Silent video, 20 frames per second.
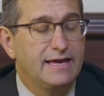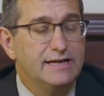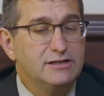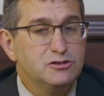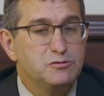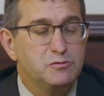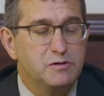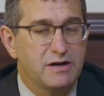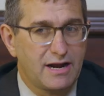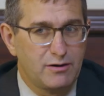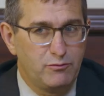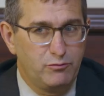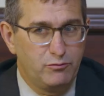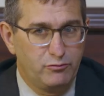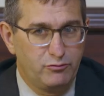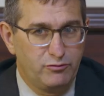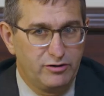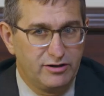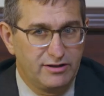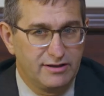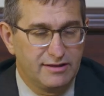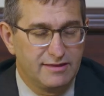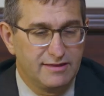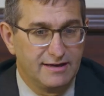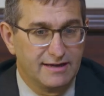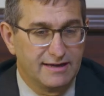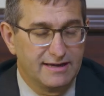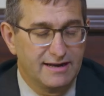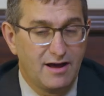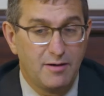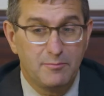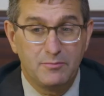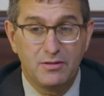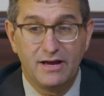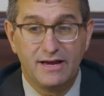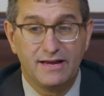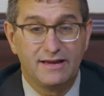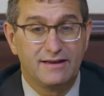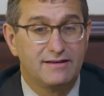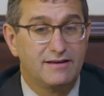Here's what I really think. And I'm
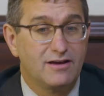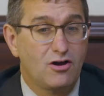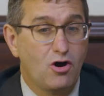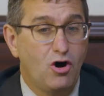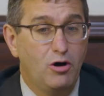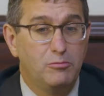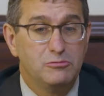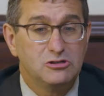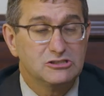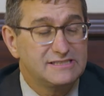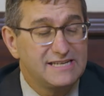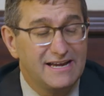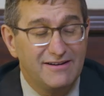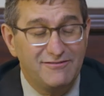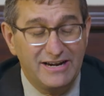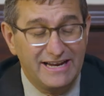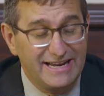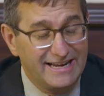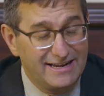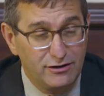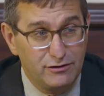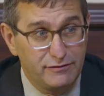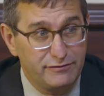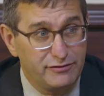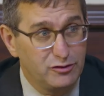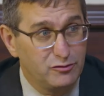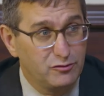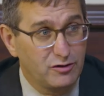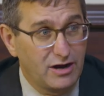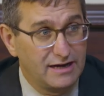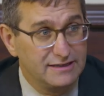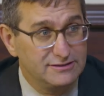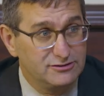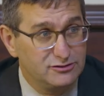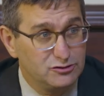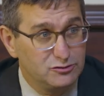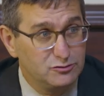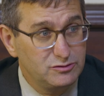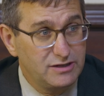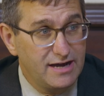like, almost every interview I
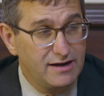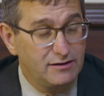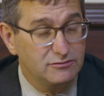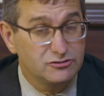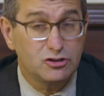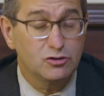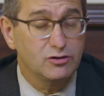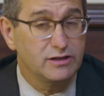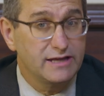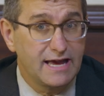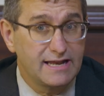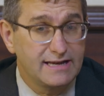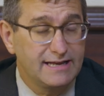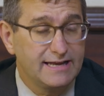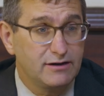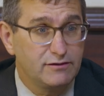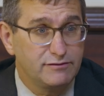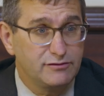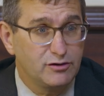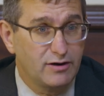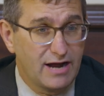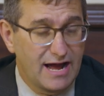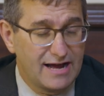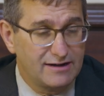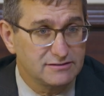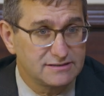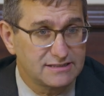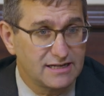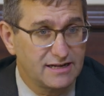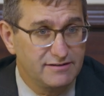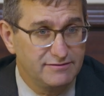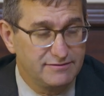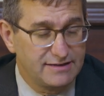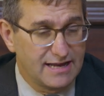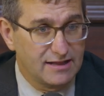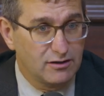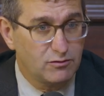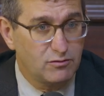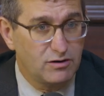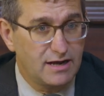do now, certainly any interview outside of
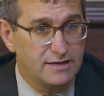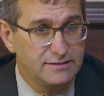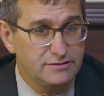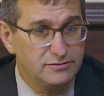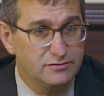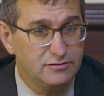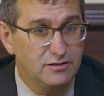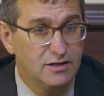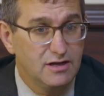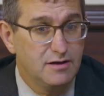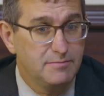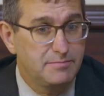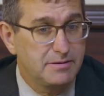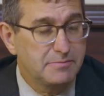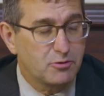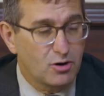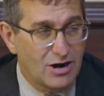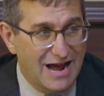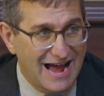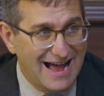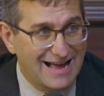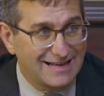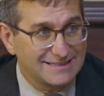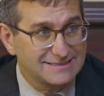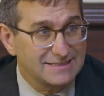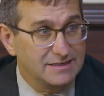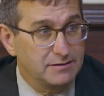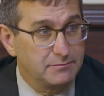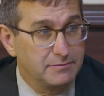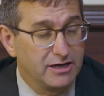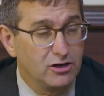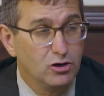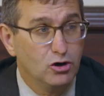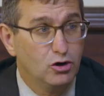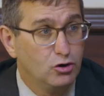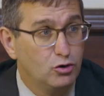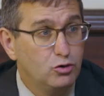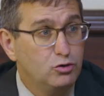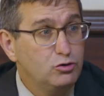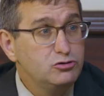Delaware I do, people are asking me,
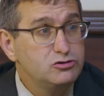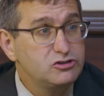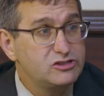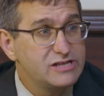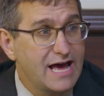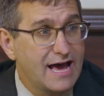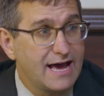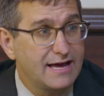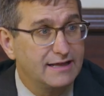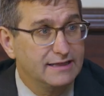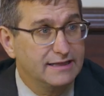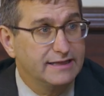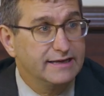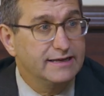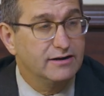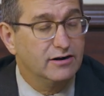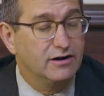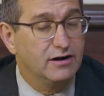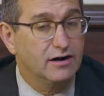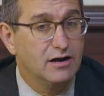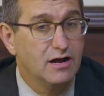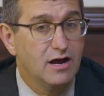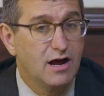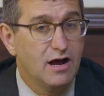who's that leader?